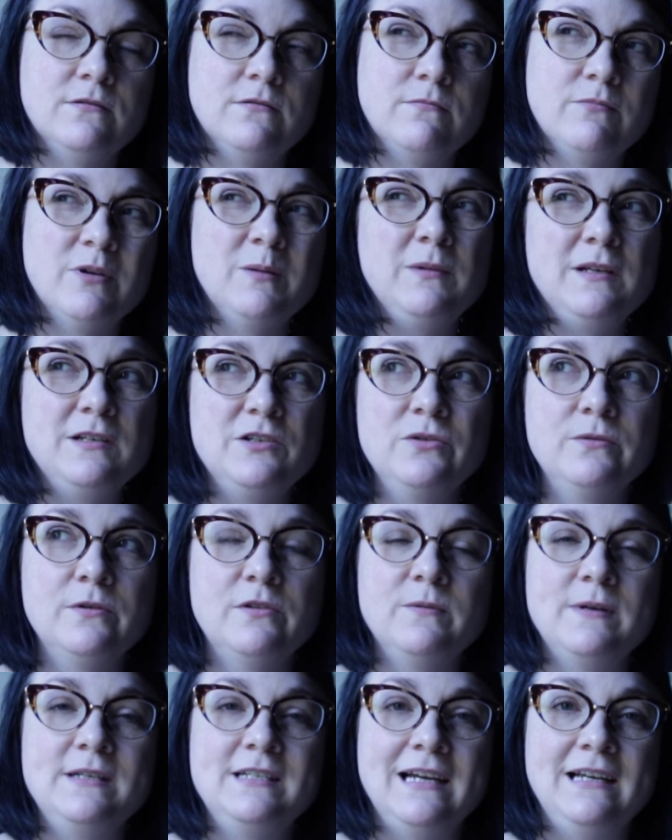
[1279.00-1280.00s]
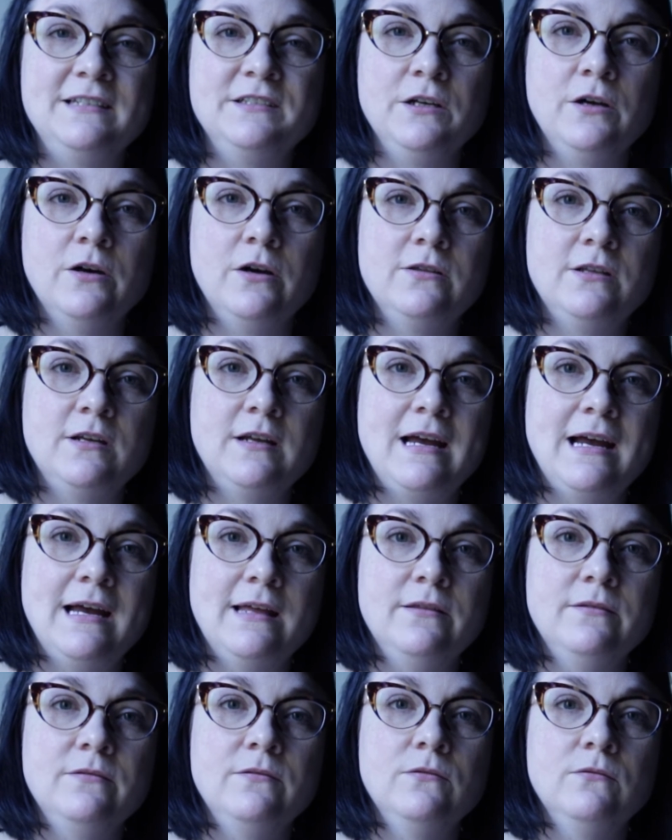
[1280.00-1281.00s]
probably 2 or 3 days ago that I
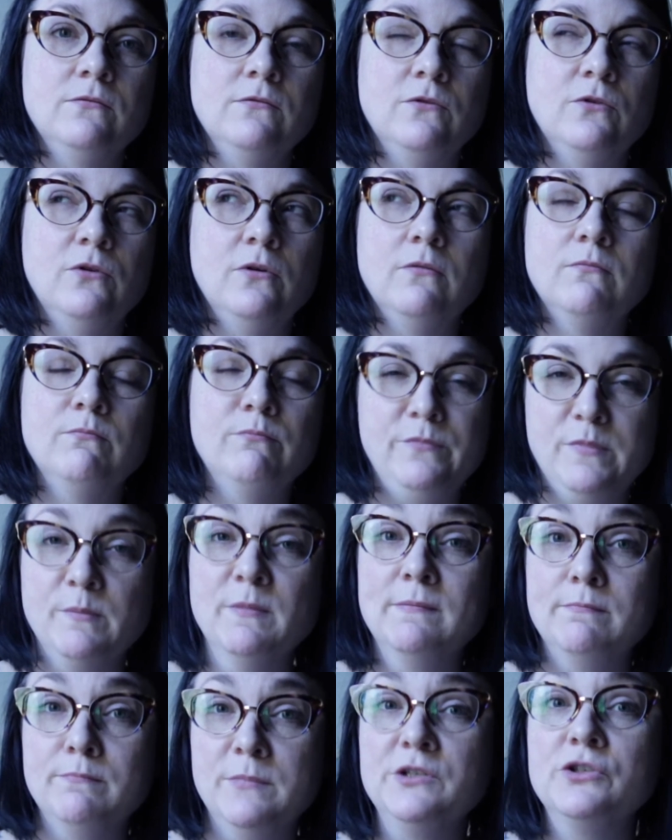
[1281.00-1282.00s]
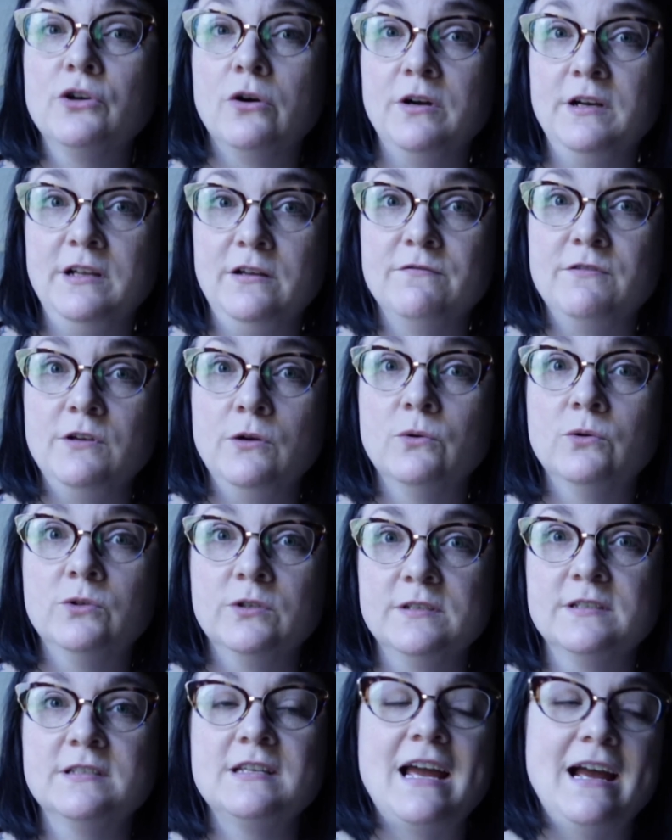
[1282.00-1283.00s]
had majority of the
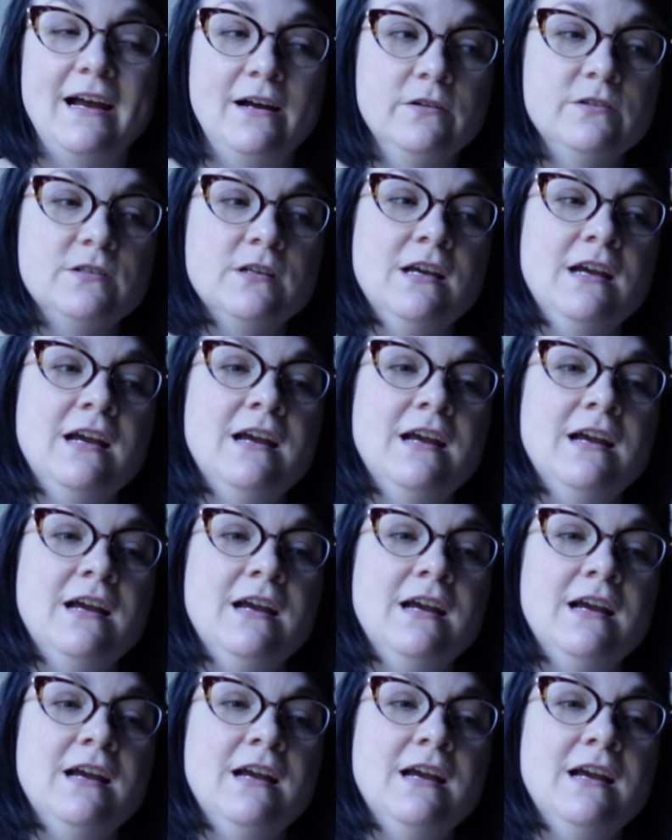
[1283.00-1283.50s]
orders out.